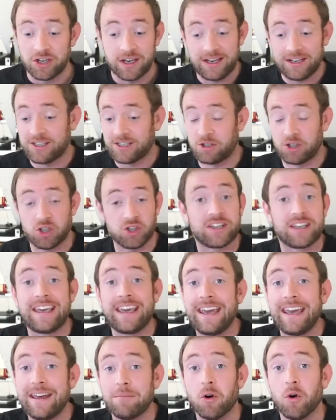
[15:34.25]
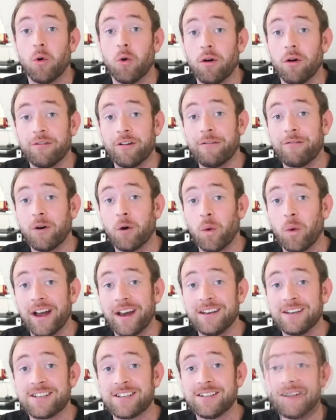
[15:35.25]
It's just game over for
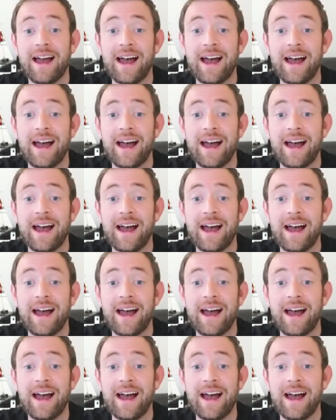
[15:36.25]
white.